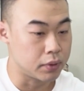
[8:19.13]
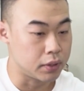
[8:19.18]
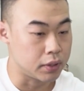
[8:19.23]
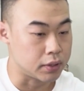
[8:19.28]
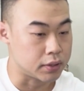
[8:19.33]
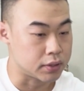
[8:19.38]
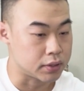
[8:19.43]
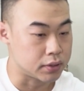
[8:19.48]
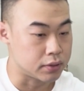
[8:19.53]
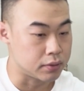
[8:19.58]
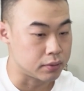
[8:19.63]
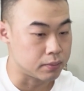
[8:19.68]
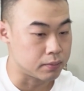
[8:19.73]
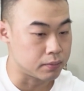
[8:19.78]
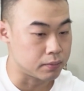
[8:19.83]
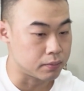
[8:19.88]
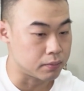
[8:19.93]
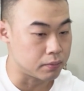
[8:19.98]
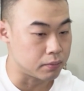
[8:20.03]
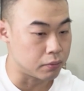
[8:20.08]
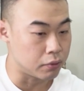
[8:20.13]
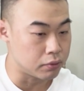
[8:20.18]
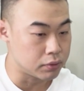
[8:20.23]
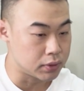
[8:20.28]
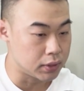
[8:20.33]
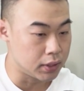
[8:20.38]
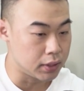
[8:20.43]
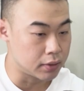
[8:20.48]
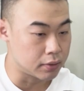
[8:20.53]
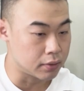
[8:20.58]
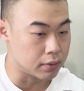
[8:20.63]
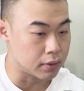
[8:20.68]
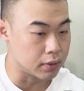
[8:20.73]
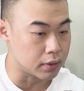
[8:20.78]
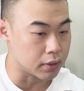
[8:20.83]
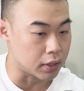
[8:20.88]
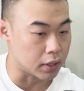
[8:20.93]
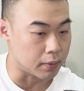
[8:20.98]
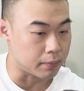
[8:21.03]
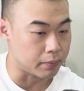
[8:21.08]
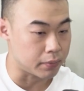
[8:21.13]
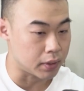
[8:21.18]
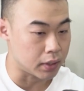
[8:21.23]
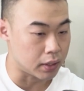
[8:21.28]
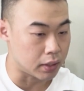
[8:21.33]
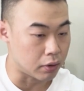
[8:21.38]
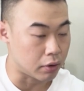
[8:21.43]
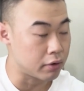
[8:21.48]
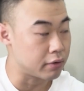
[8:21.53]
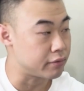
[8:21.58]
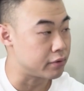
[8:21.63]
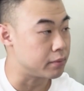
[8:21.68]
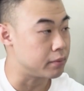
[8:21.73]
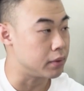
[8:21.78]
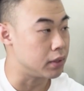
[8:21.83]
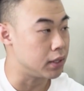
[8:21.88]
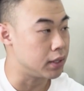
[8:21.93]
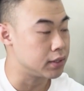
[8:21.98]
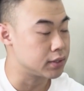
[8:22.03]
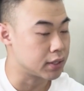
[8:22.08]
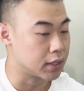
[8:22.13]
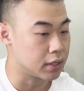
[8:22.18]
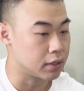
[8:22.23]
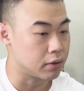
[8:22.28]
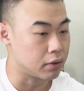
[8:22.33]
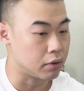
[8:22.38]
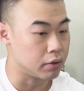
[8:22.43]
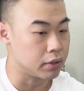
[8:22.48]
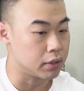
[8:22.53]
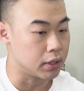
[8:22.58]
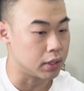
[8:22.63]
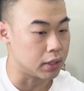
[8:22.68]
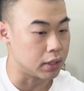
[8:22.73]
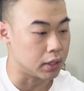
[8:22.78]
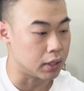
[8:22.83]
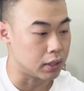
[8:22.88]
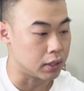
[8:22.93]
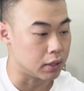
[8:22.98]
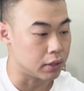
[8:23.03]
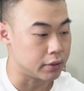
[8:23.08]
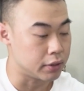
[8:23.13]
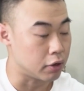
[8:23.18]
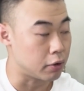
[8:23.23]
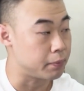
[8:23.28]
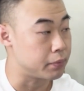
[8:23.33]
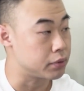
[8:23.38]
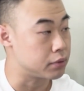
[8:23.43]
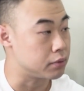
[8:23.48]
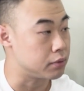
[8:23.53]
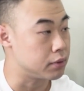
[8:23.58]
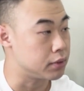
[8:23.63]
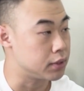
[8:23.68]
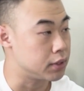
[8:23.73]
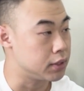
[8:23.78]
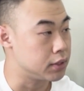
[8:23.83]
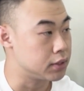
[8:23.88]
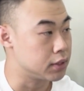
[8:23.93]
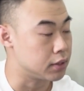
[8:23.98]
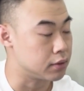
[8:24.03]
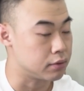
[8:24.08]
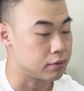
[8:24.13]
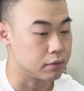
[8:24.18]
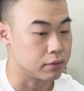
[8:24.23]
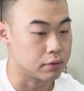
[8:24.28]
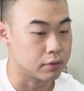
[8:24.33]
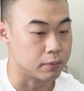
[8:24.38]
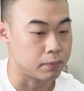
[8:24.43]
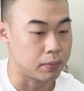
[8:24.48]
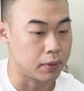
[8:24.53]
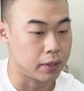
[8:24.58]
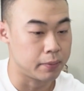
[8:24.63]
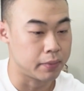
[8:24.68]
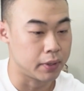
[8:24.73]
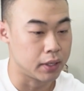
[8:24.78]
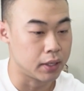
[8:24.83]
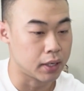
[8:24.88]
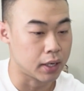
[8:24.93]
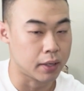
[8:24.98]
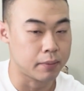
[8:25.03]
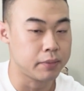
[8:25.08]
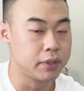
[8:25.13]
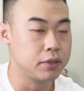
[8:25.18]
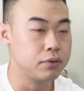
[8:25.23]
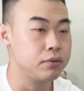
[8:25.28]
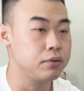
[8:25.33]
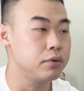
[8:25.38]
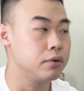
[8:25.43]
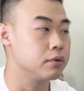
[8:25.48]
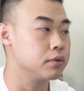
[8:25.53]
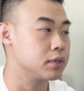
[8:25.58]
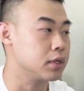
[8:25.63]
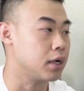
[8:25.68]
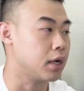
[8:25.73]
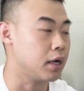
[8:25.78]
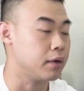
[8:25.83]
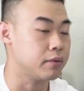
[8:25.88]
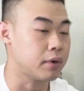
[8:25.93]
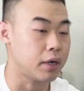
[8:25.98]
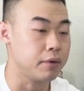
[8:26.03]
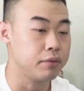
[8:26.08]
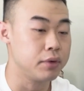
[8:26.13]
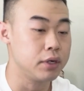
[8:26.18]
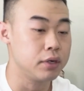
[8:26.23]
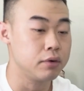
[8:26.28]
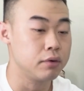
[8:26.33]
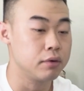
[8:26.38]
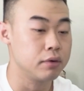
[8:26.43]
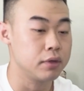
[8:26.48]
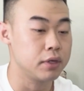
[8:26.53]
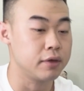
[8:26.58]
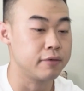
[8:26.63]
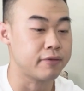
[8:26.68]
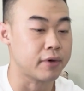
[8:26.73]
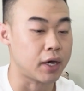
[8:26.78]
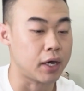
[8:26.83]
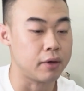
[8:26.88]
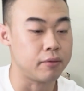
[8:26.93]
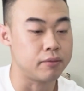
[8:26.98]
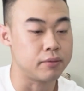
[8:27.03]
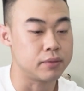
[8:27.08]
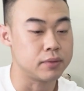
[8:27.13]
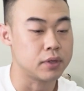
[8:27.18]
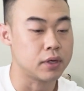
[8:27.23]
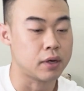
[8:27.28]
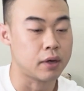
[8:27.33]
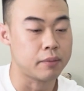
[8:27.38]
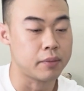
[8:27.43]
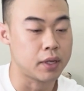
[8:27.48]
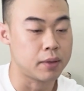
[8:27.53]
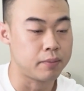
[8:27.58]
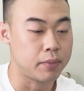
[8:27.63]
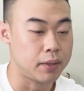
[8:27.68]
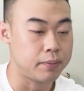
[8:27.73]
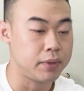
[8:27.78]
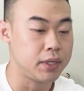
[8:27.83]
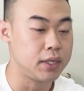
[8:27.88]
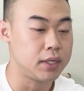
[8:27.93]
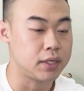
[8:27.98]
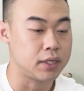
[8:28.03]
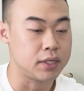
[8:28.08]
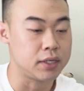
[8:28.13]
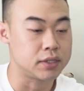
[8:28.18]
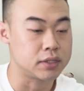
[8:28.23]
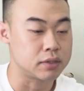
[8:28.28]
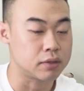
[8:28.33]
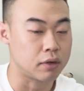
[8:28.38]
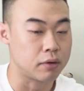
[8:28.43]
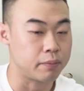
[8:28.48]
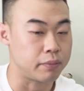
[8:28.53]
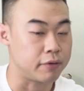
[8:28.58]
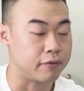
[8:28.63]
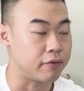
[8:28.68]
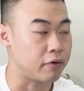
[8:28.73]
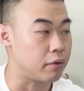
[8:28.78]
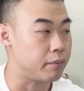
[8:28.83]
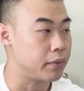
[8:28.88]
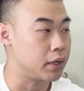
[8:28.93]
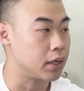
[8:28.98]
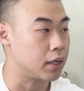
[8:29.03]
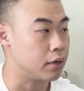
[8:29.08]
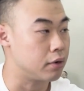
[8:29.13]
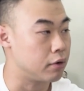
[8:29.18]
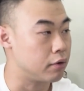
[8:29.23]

is mostly a lot of the Malays get all the opportunities to play, but I mean, who knows? I wouldn't know if I mean, maybe he's not performing and